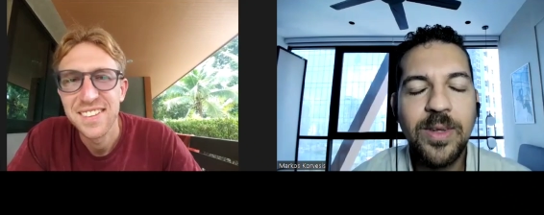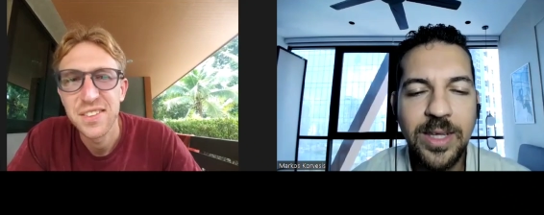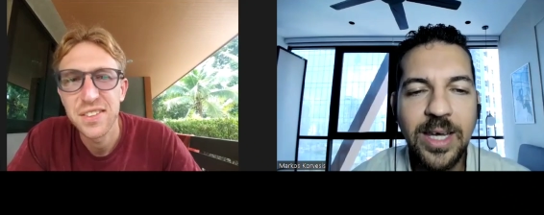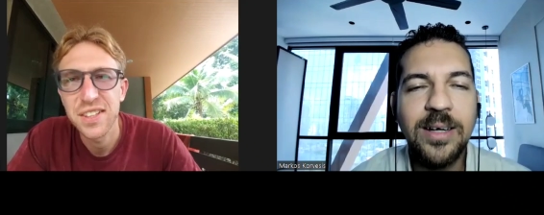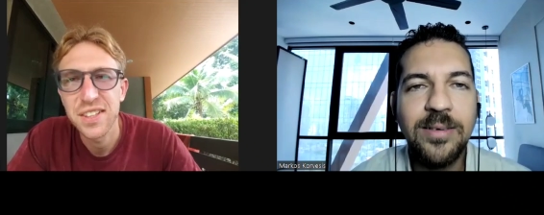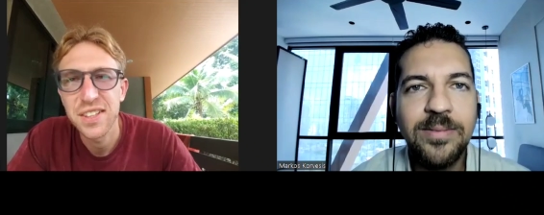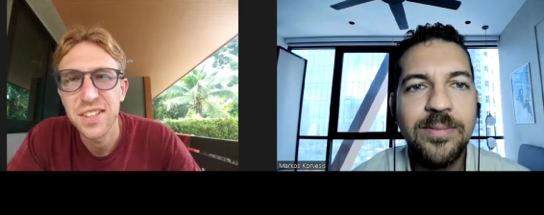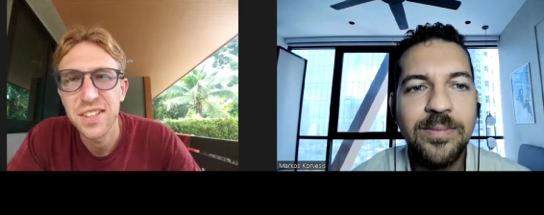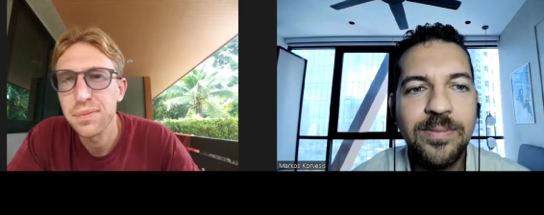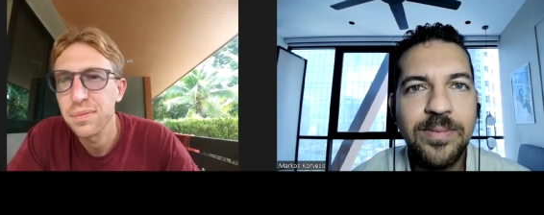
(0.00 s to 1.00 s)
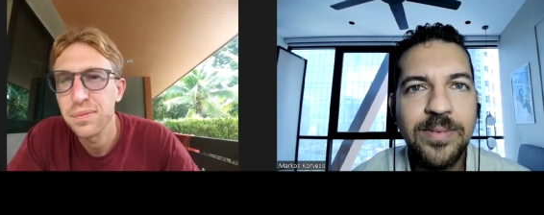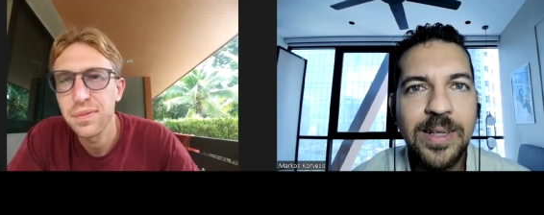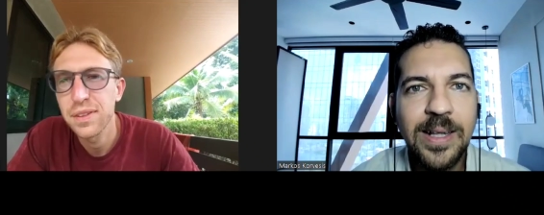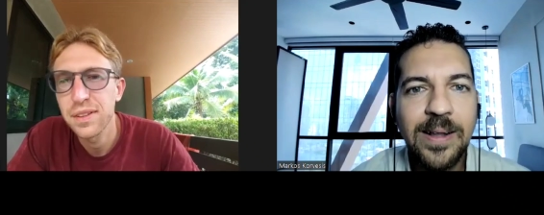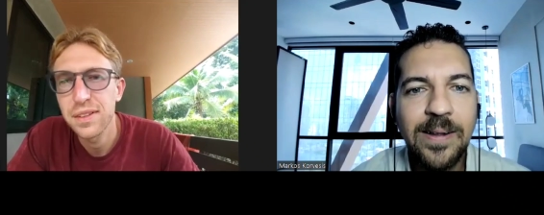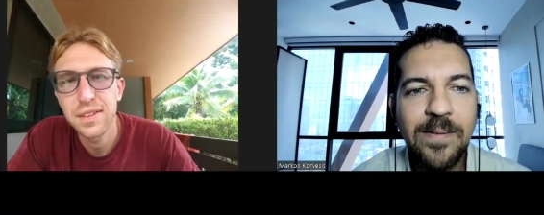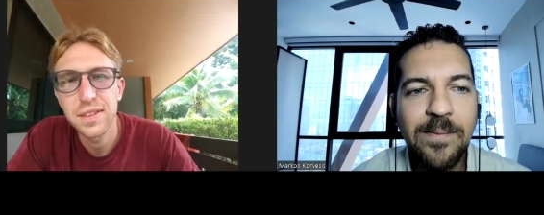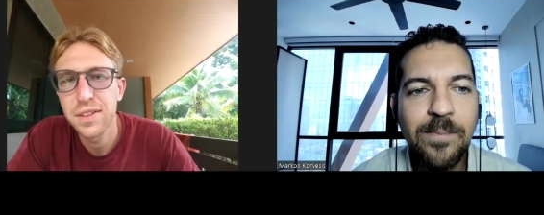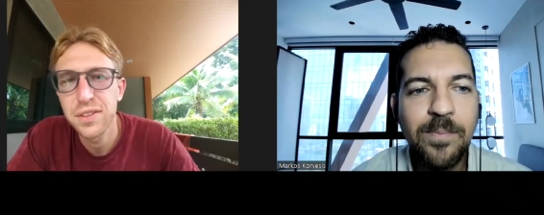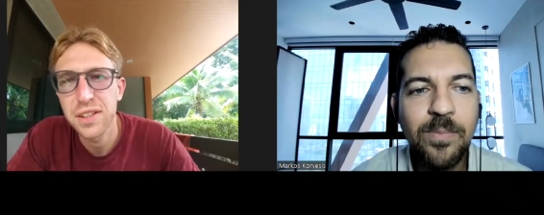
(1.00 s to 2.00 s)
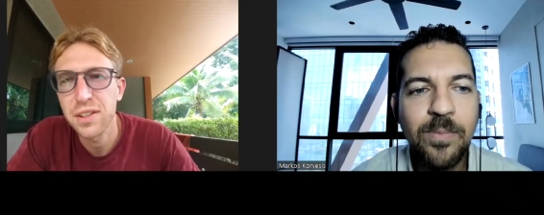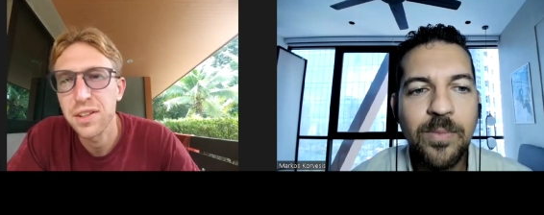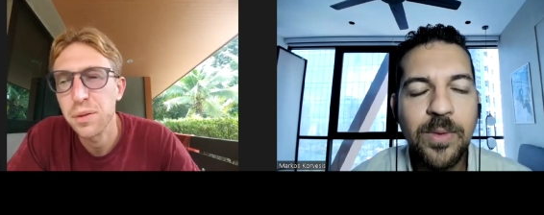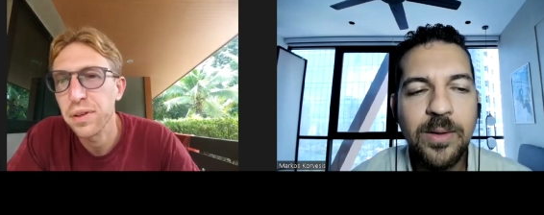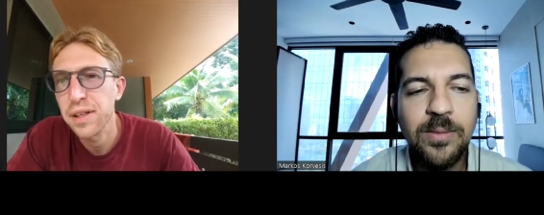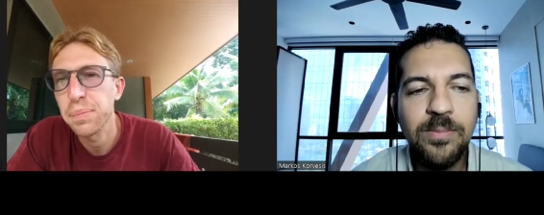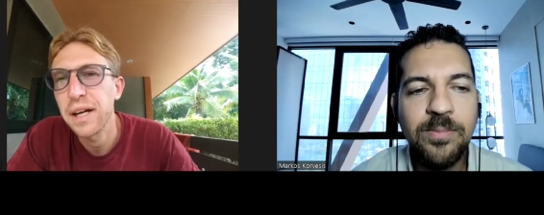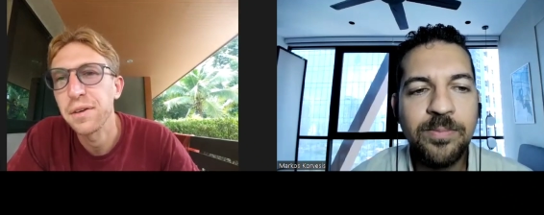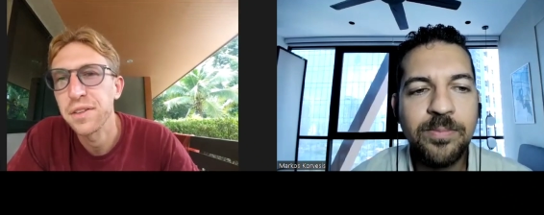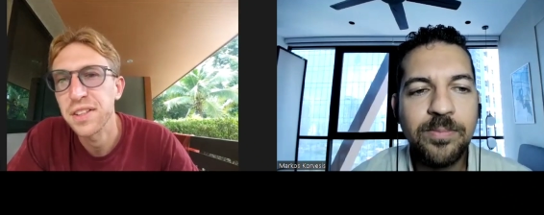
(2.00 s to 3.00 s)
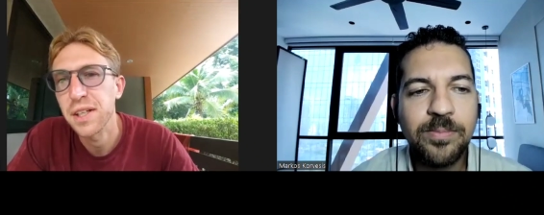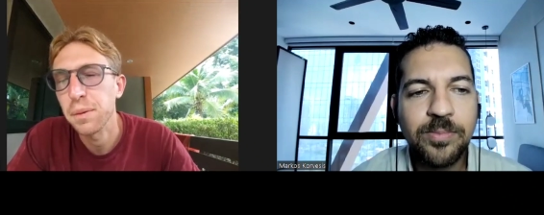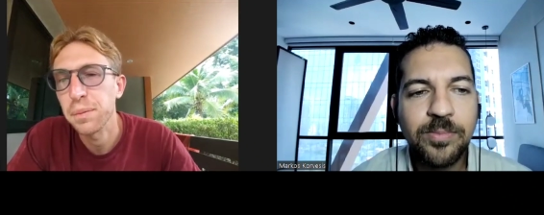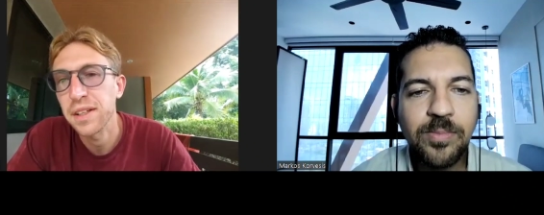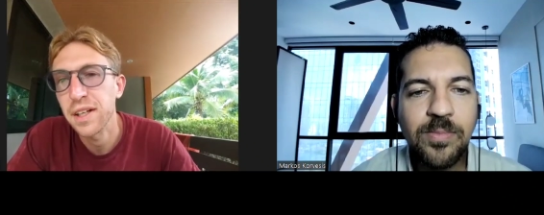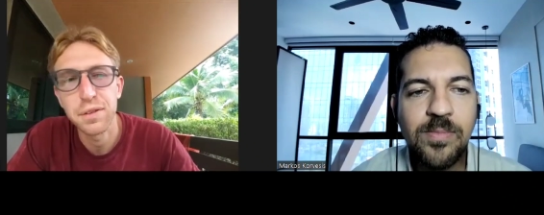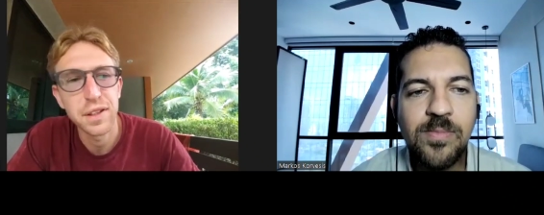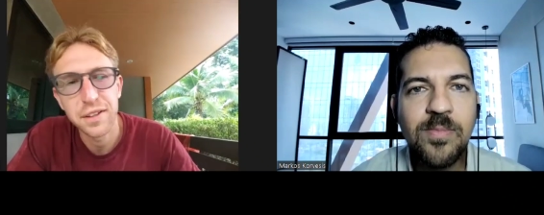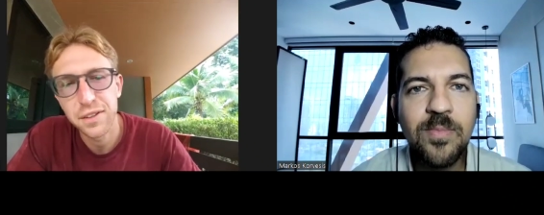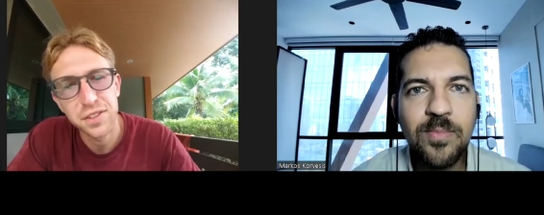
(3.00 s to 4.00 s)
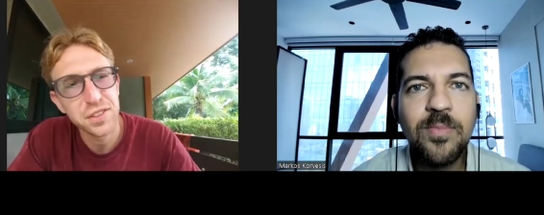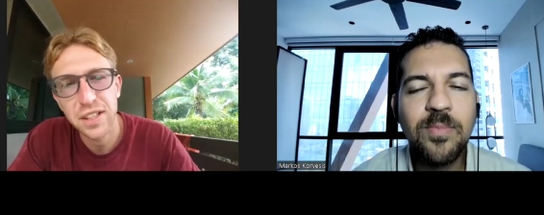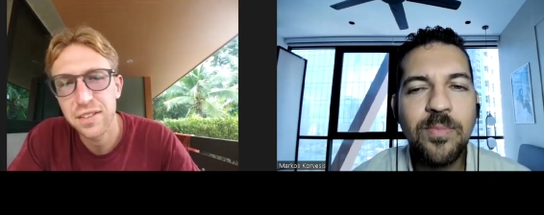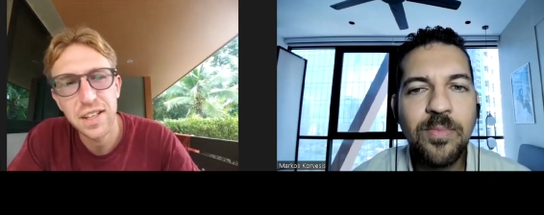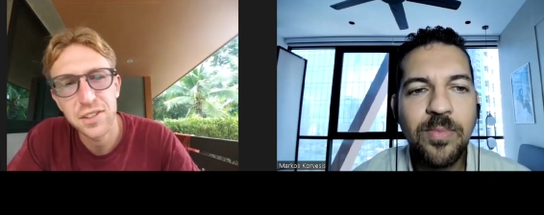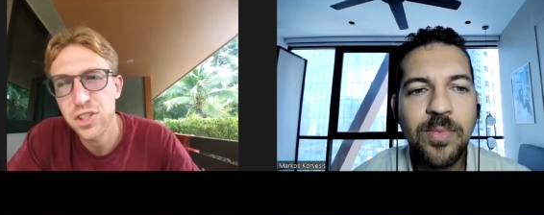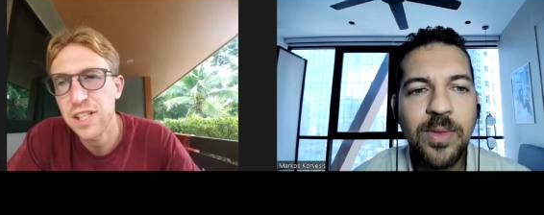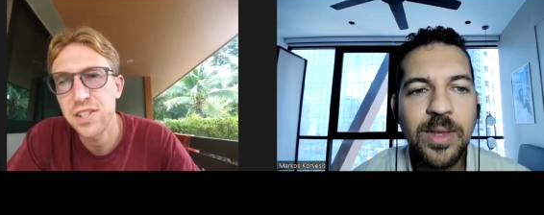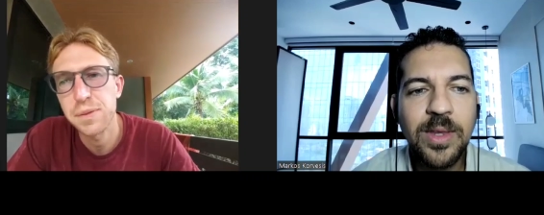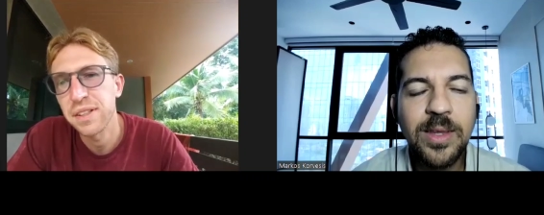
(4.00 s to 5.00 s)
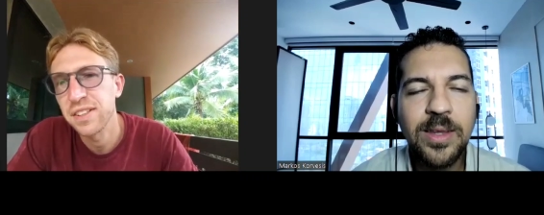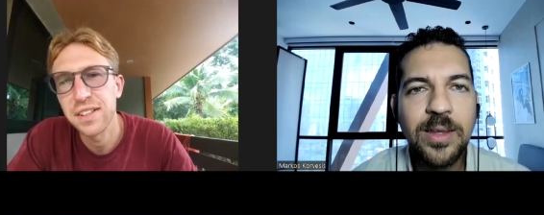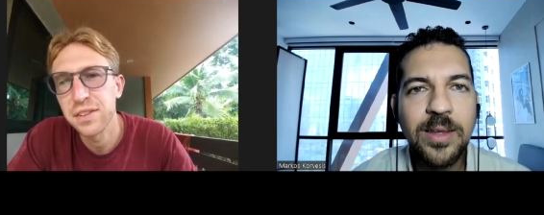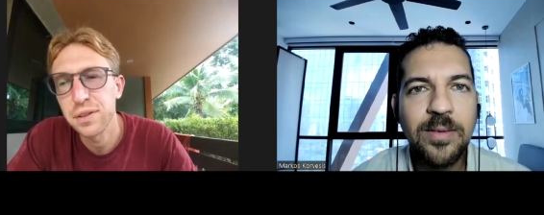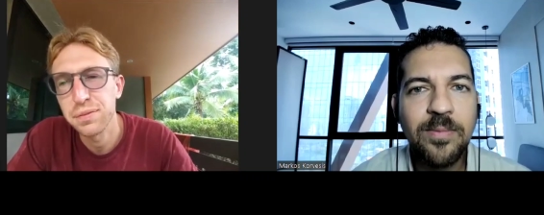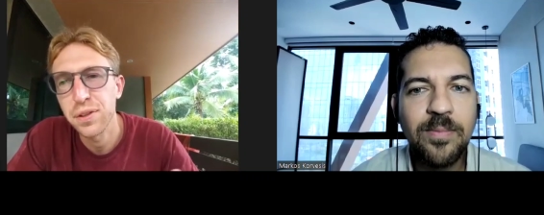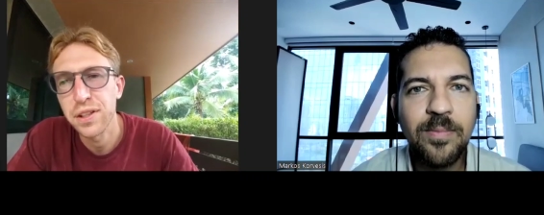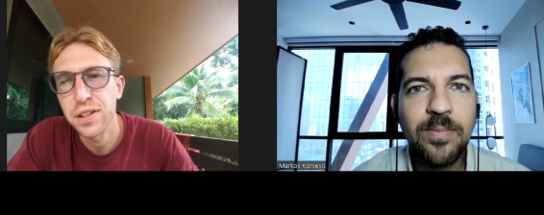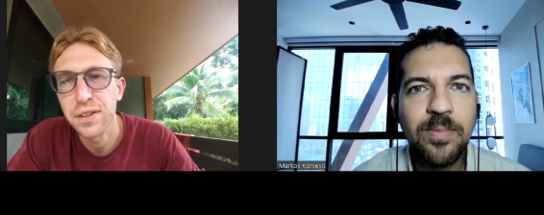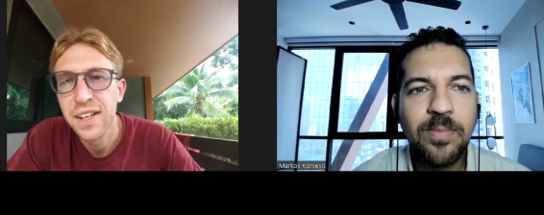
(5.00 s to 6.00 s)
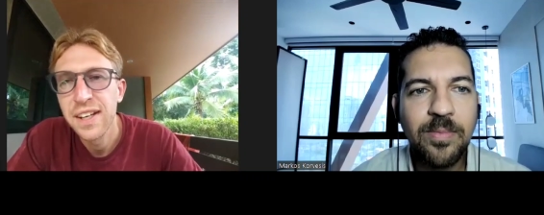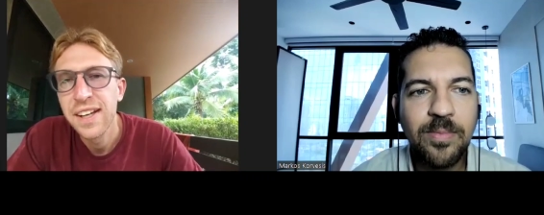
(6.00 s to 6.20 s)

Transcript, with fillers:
Speaker 1: So yeah. instead of using all your brain power to come up with a cover letter, just ask ChatGPT to do it for you.